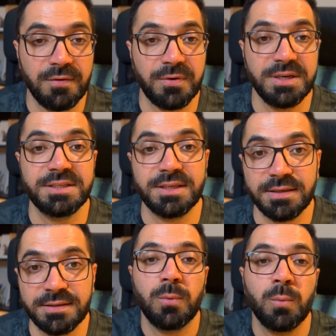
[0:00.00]
For
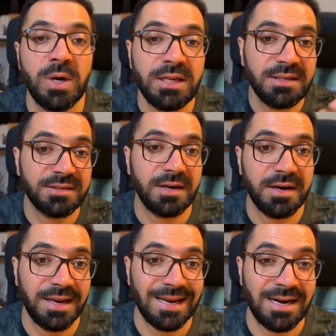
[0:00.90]
instance, when
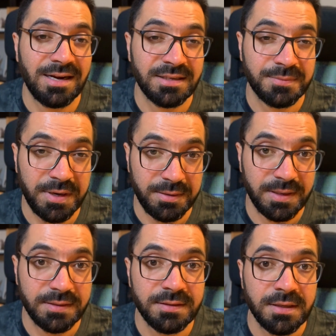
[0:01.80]
designing an
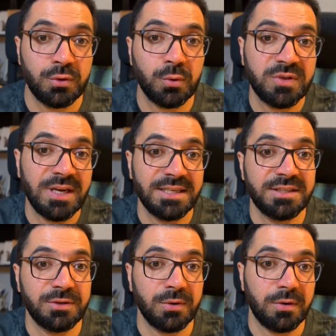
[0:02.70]
experiment to
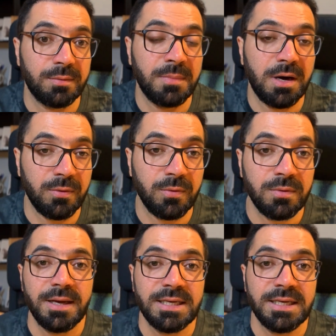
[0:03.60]
test your model,